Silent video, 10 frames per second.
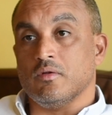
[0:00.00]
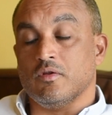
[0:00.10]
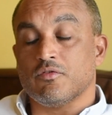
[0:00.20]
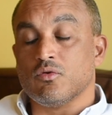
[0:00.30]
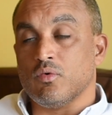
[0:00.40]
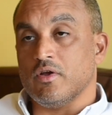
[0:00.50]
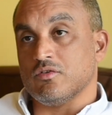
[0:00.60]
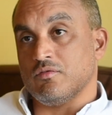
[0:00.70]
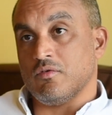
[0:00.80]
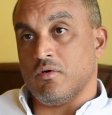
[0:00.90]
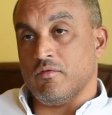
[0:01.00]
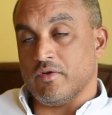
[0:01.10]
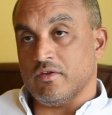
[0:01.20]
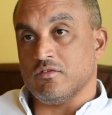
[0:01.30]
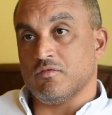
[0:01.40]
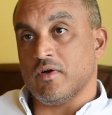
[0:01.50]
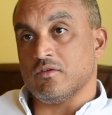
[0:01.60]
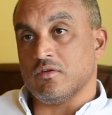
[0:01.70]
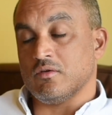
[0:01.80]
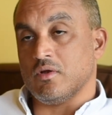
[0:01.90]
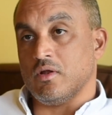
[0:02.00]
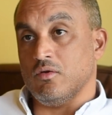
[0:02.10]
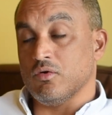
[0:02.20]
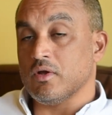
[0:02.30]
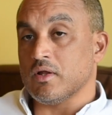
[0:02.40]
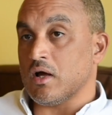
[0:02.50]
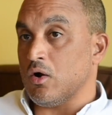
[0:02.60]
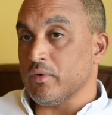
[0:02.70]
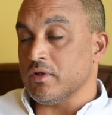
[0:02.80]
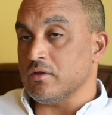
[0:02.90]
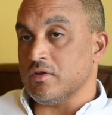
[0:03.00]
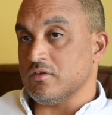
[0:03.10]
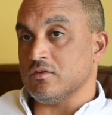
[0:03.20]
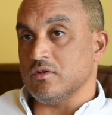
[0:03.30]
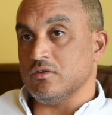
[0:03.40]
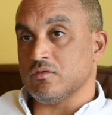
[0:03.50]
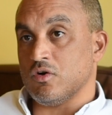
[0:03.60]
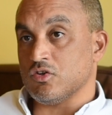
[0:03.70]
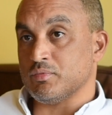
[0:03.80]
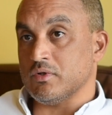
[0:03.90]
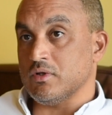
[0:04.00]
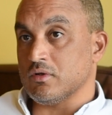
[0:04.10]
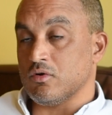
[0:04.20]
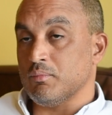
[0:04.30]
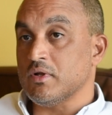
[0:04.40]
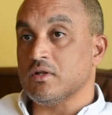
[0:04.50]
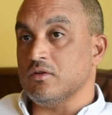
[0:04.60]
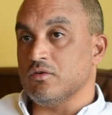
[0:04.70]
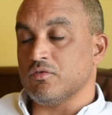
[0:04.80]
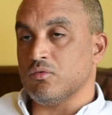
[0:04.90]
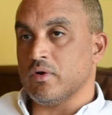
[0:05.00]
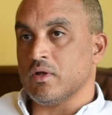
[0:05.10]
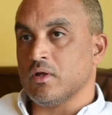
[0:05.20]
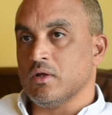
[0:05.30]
different ways of raising funds and looking at how we can address the needs of the hospital in a completely different way.